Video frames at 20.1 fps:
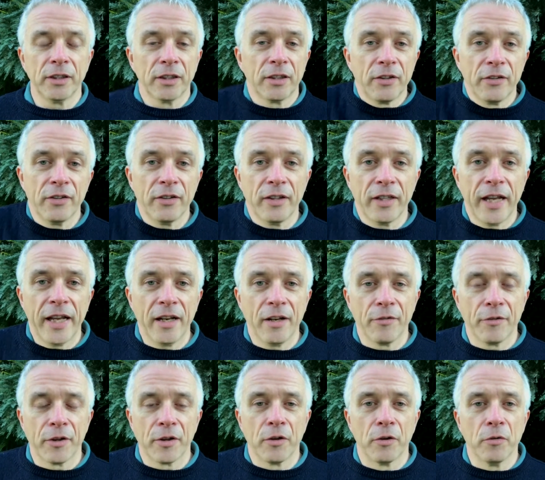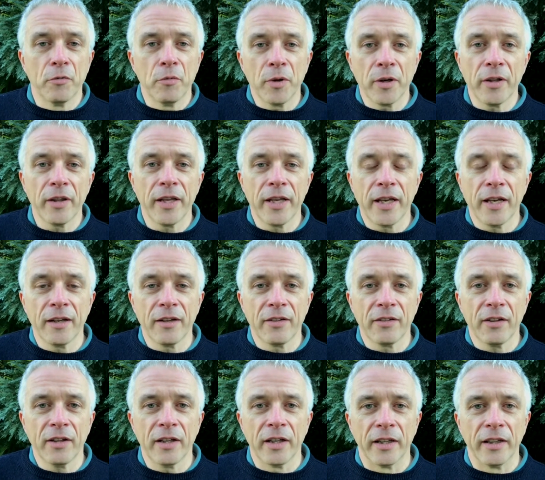because at the end of a call, what are they going to
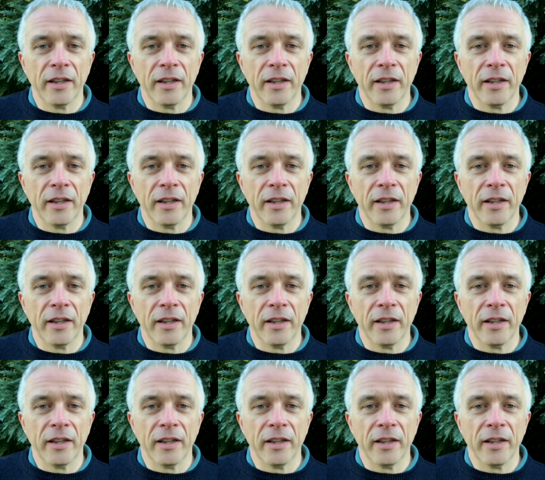say?